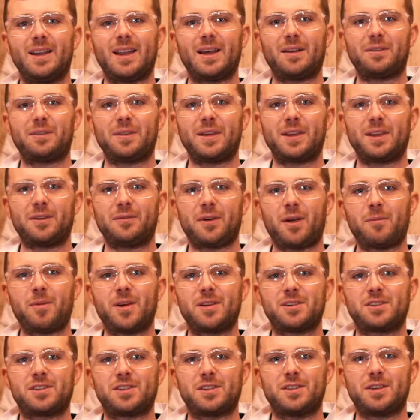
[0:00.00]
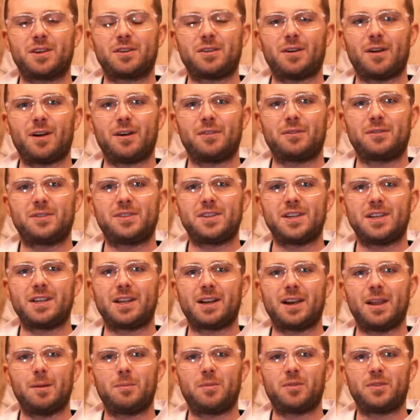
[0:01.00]
Now, thank you very much to the Craft Gin
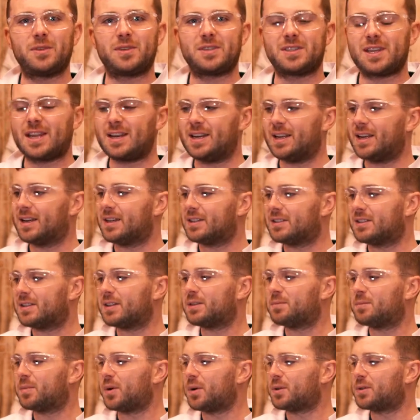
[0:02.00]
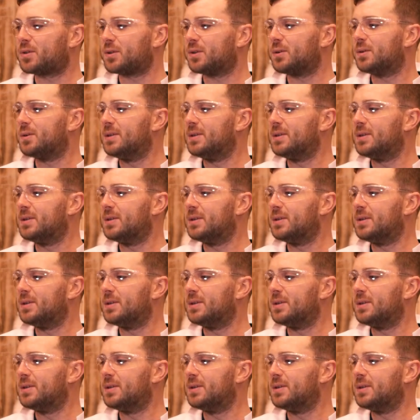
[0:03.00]
Club for sending us this bottle.